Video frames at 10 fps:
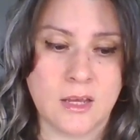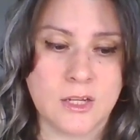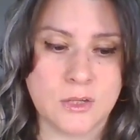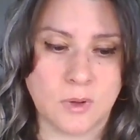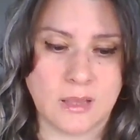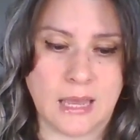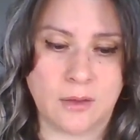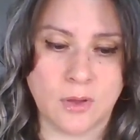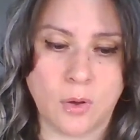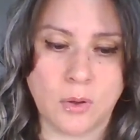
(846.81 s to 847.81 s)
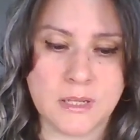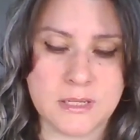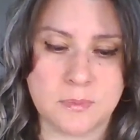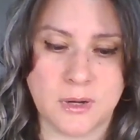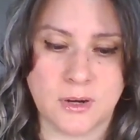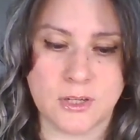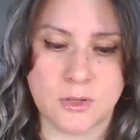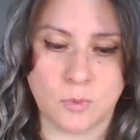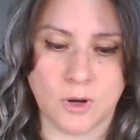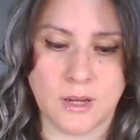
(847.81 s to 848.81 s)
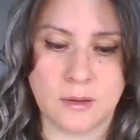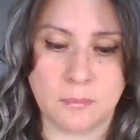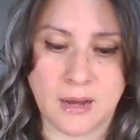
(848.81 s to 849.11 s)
to allow the Holy Spirit to work in